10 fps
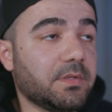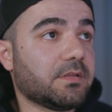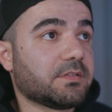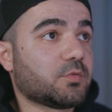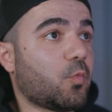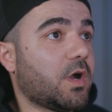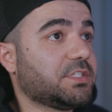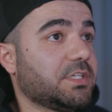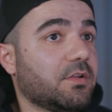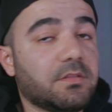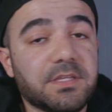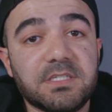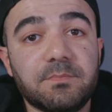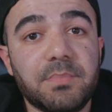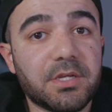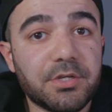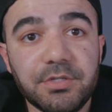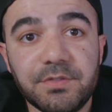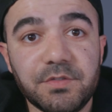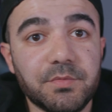because watching all these bigger
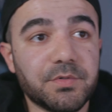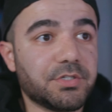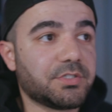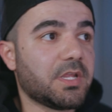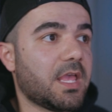YouTubers